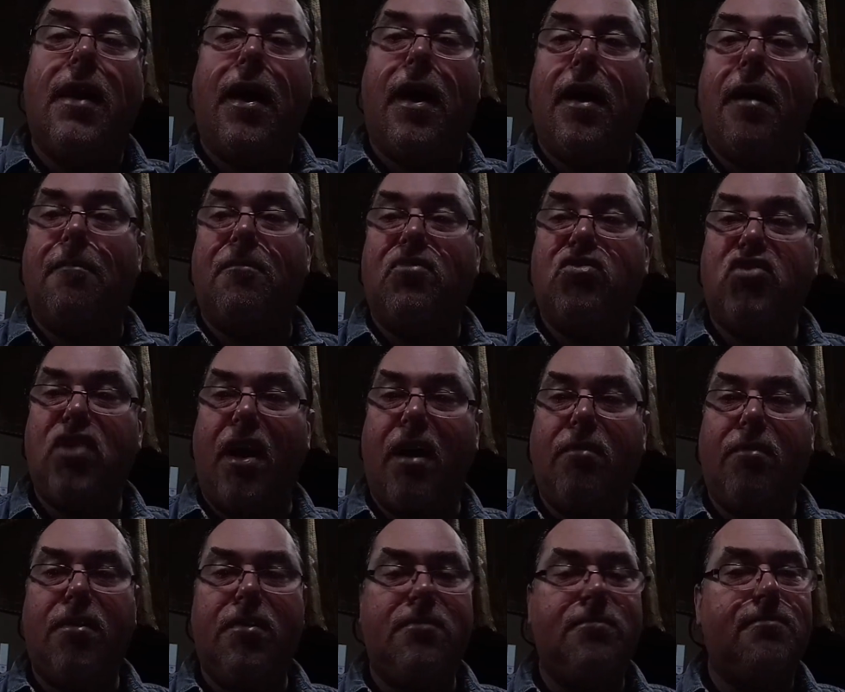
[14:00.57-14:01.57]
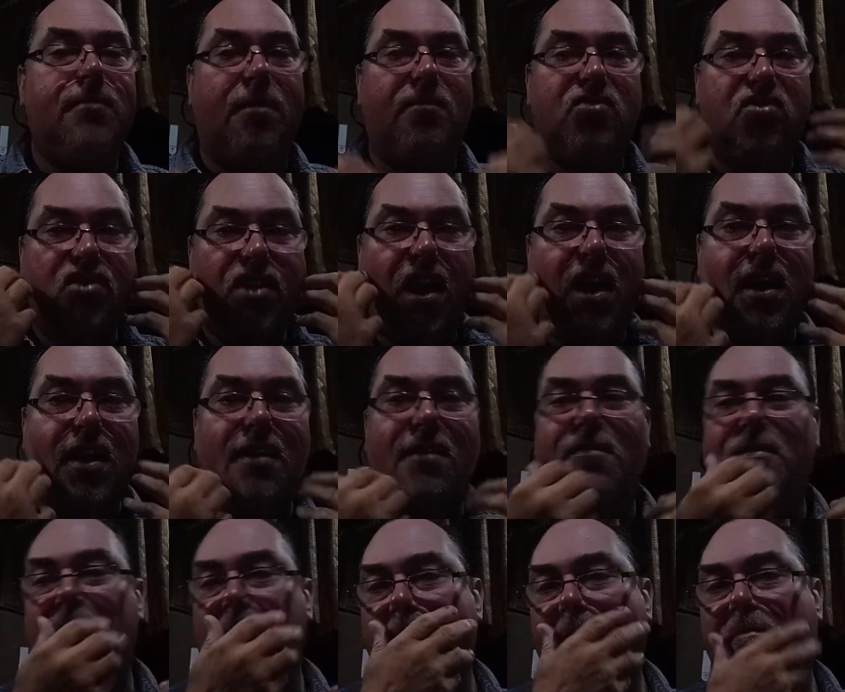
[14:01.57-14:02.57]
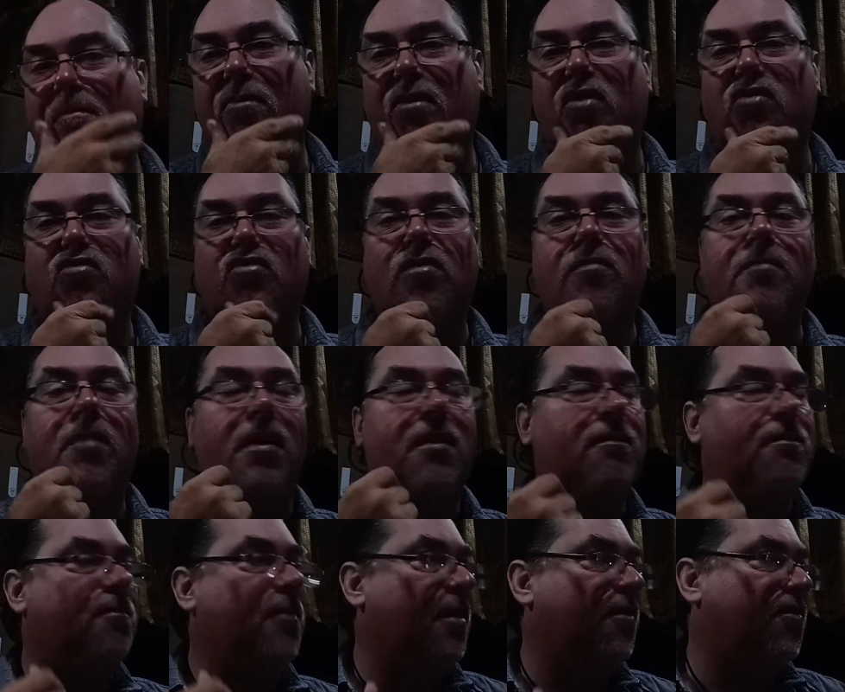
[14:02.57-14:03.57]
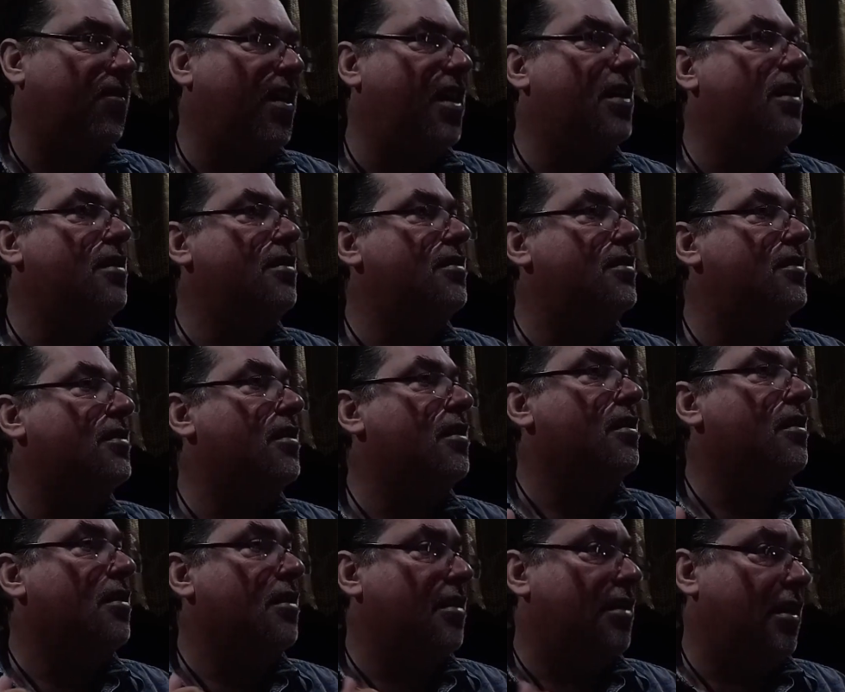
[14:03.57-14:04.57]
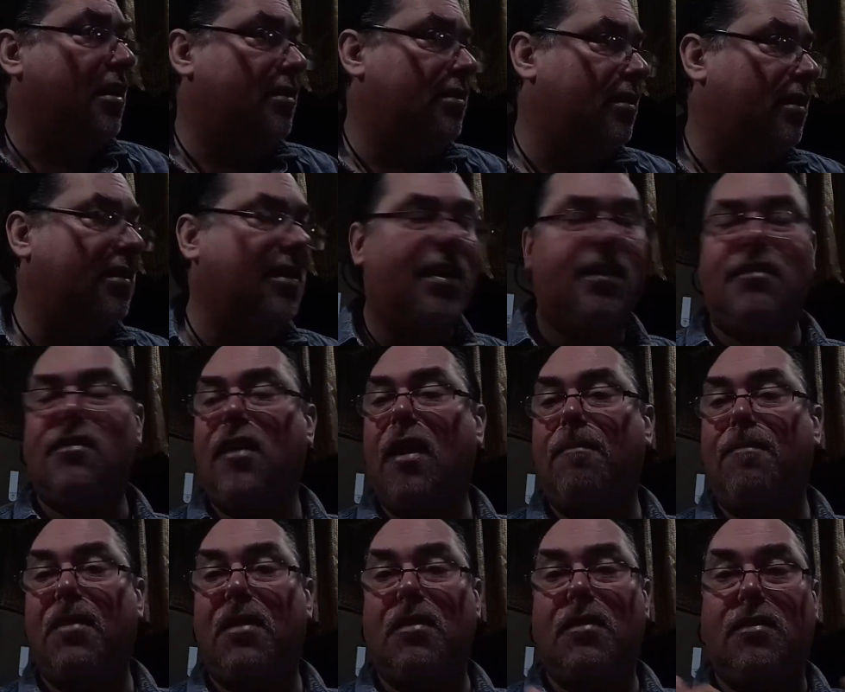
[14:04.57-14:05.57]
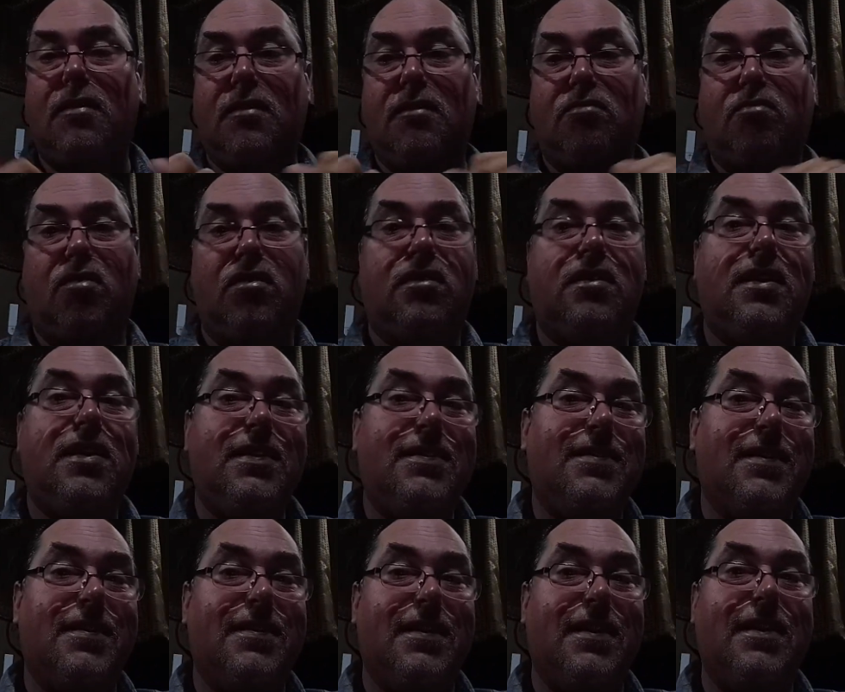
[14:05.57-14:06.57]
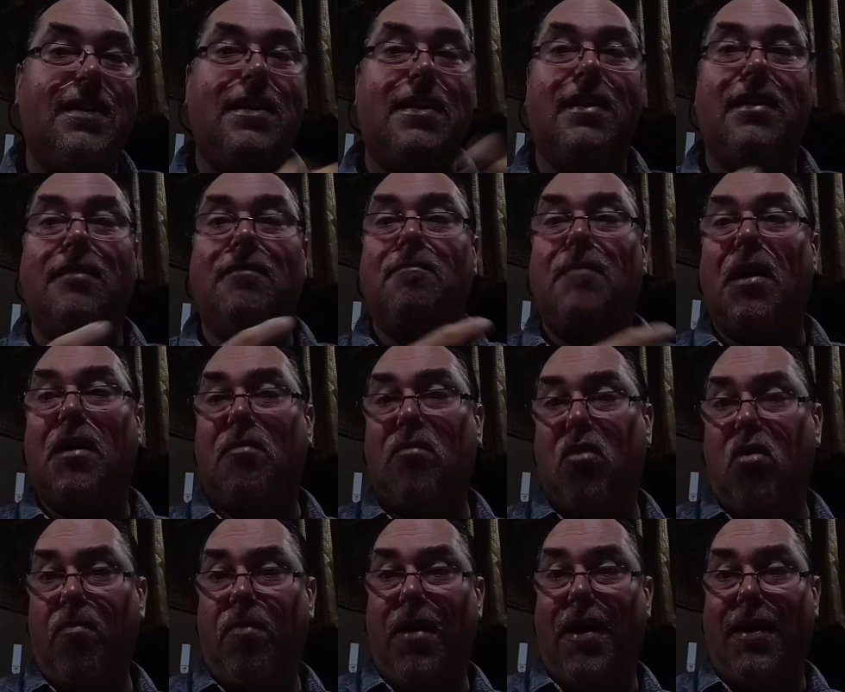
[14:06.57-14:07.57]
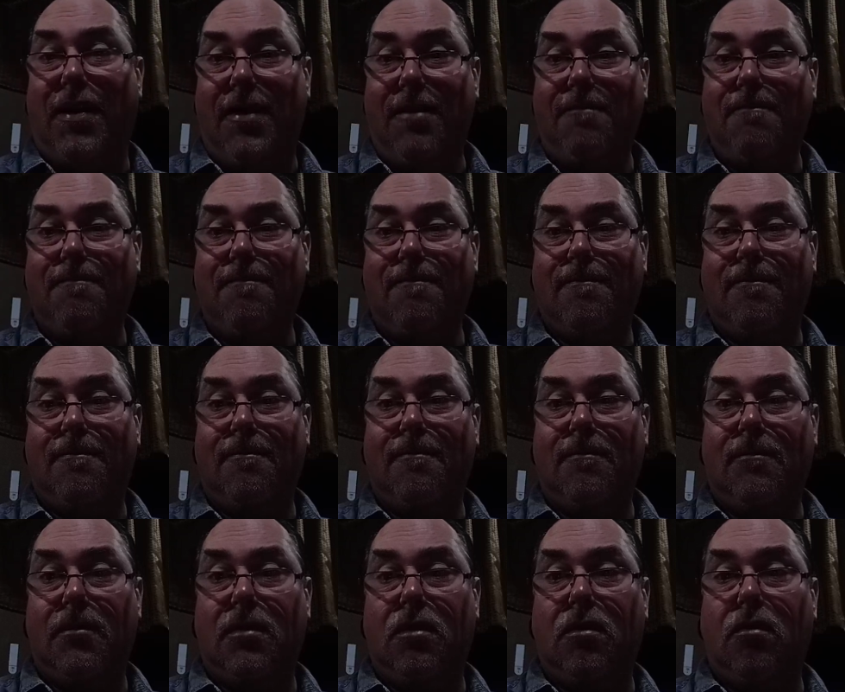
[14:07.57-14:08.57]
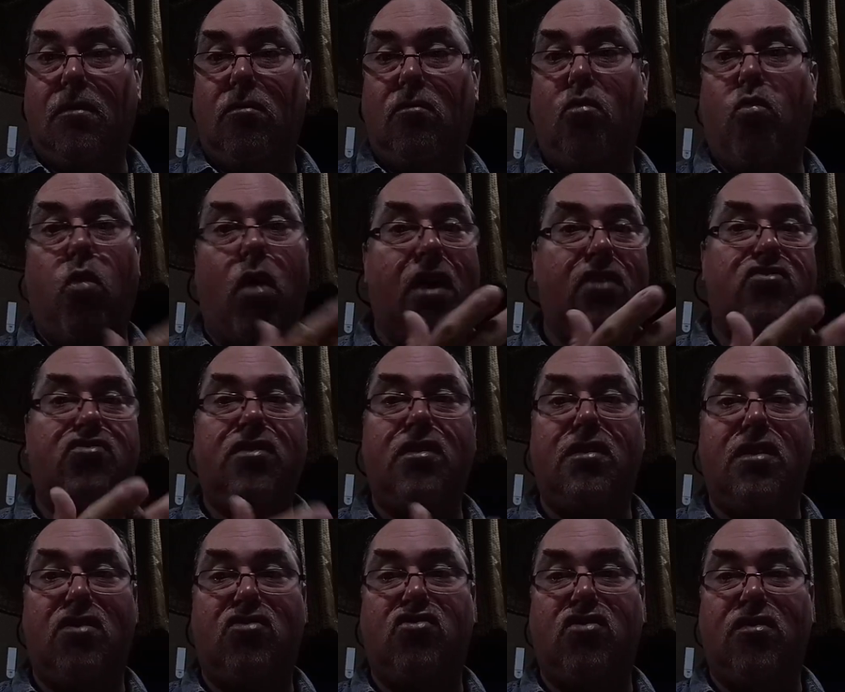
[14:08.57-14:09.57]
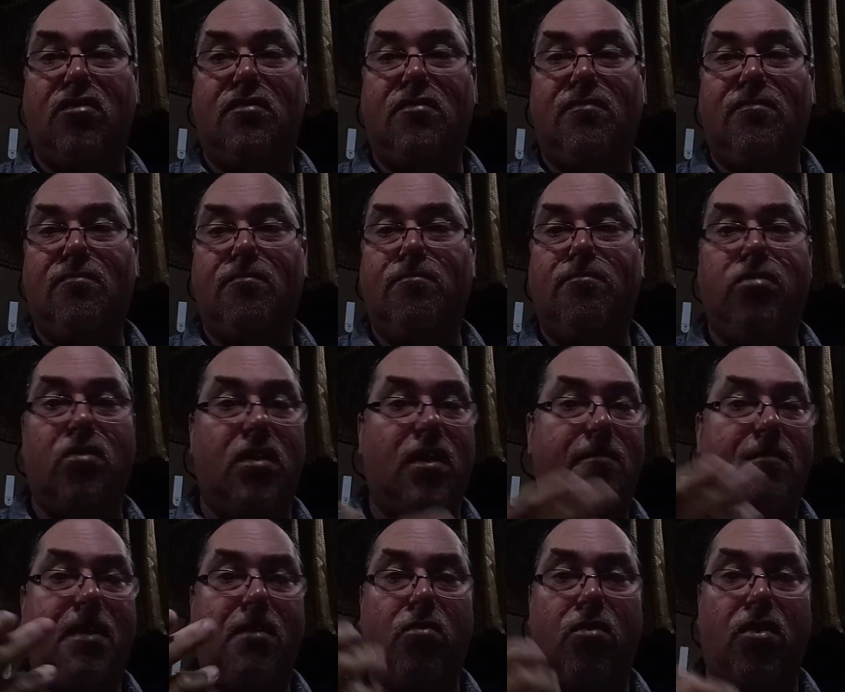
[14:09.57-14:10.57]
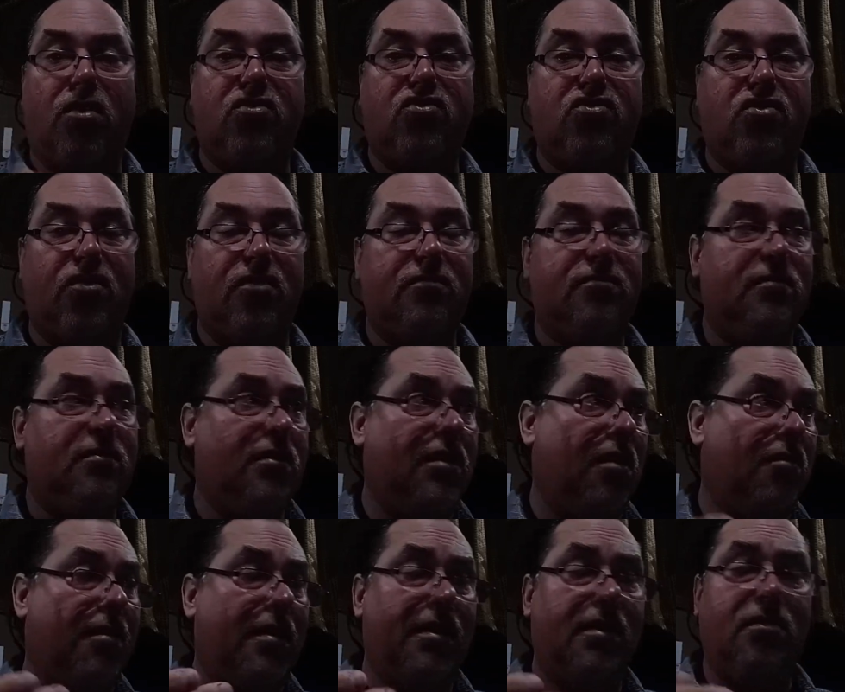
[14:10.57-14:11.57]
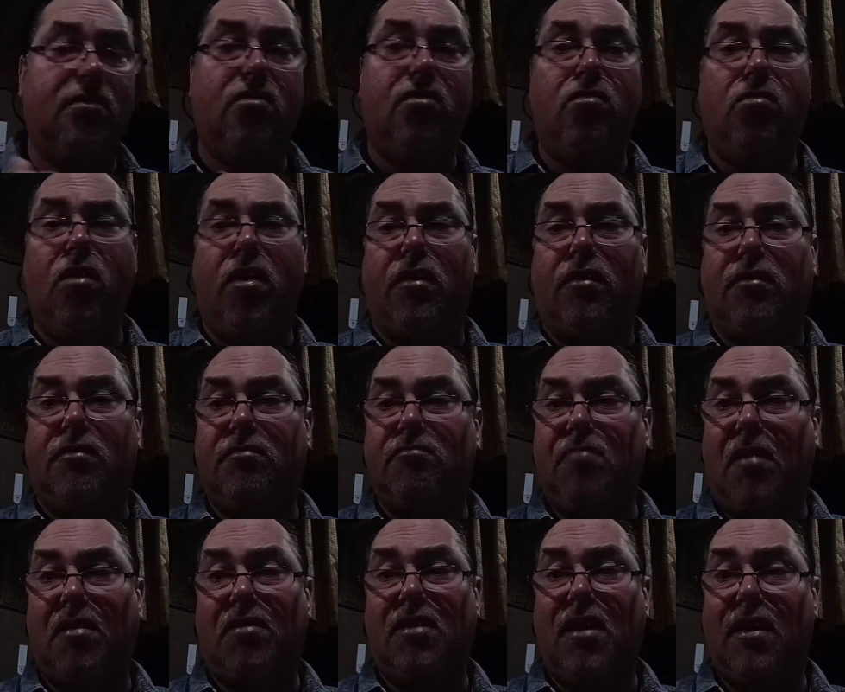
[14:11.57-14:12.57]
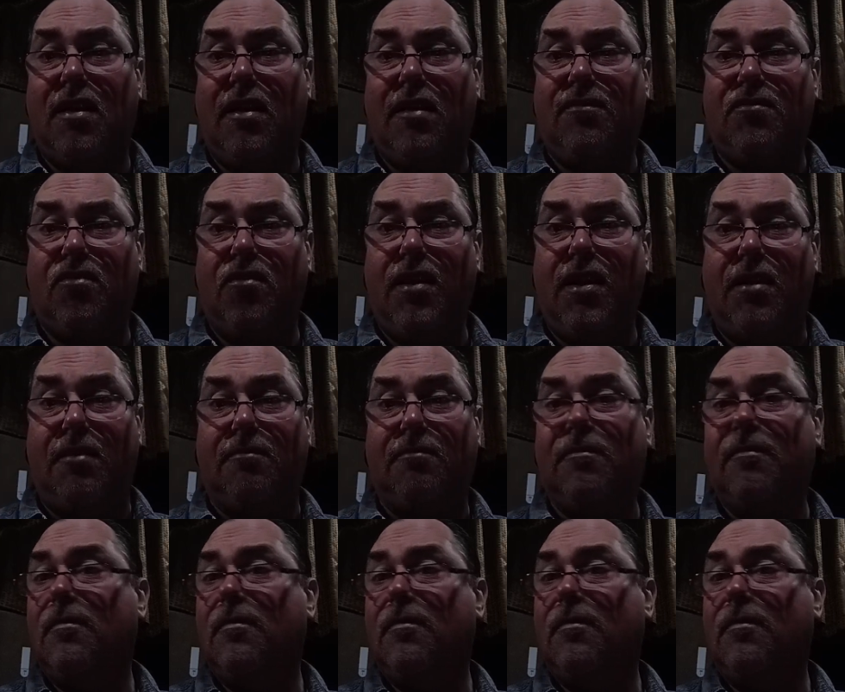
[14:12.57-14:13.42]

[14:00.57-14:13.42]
I'm showered. I'm shaved. Trim my face. The next step is, once he's done eating, make him go potty, wash the dishes, put on my work shirt, and get ready to go to work. About 10 after 8.